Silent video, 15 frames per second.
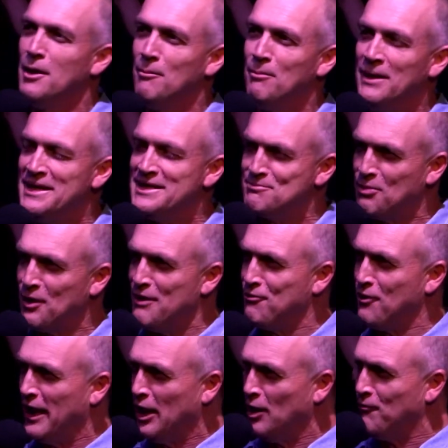Please pray for
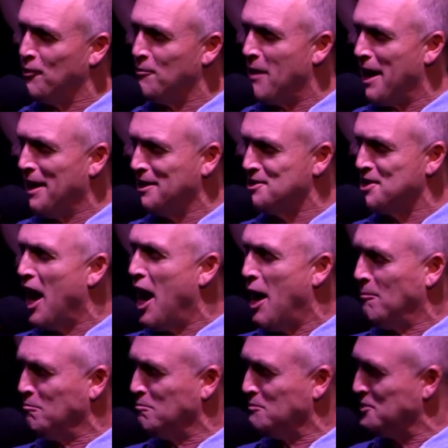help for my exams.
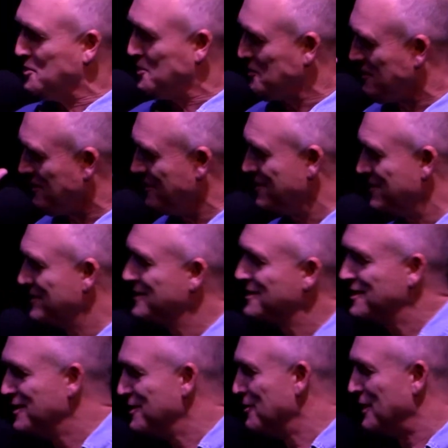
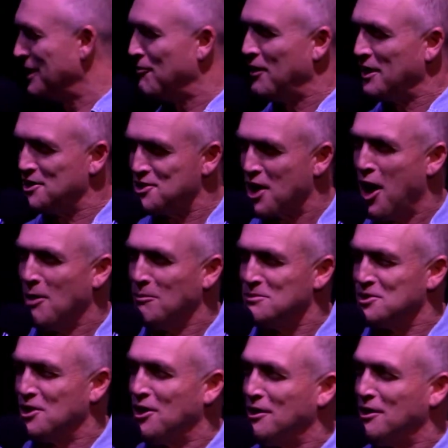Whatever exams are.